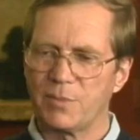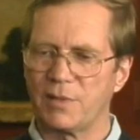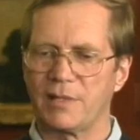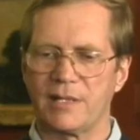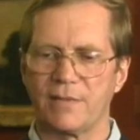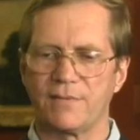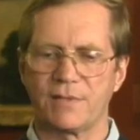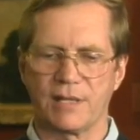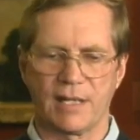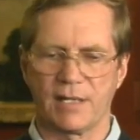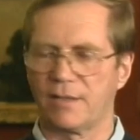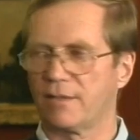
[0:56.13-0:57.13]
believed
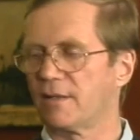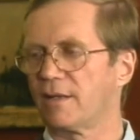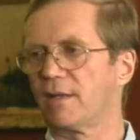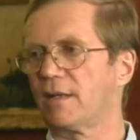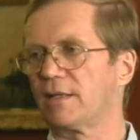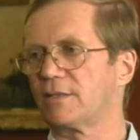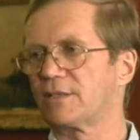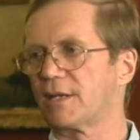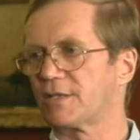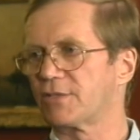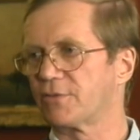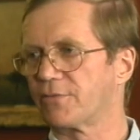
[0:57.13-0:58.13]
in
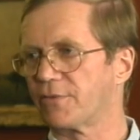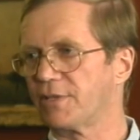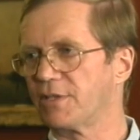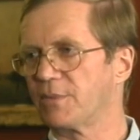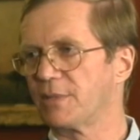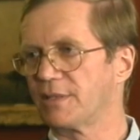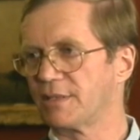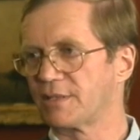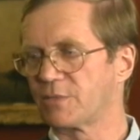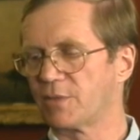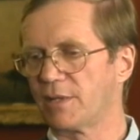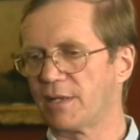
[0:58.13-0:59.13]
sexual freedom in
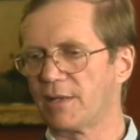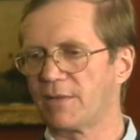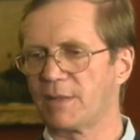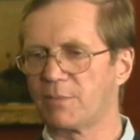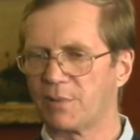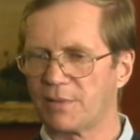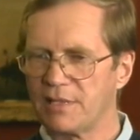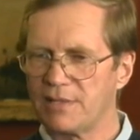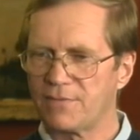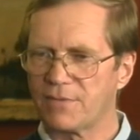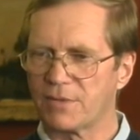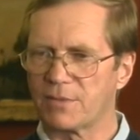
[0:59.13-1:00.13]
this way, and they
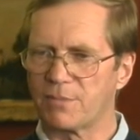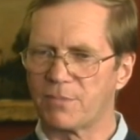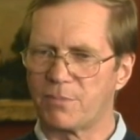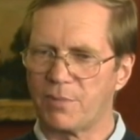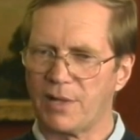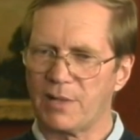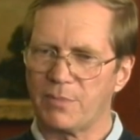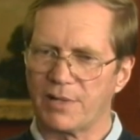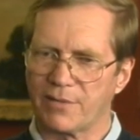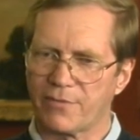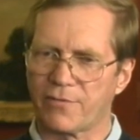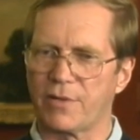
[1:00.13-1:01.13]
believed that by
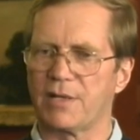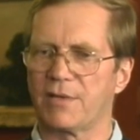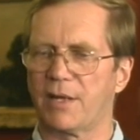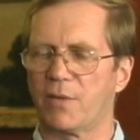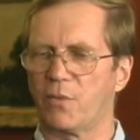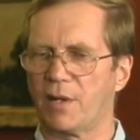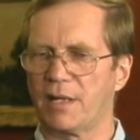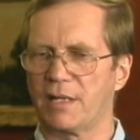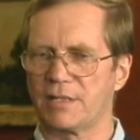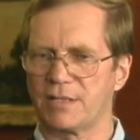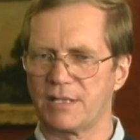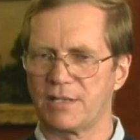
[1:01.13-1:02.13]
being free in that way,
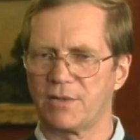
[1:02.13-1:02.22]
it did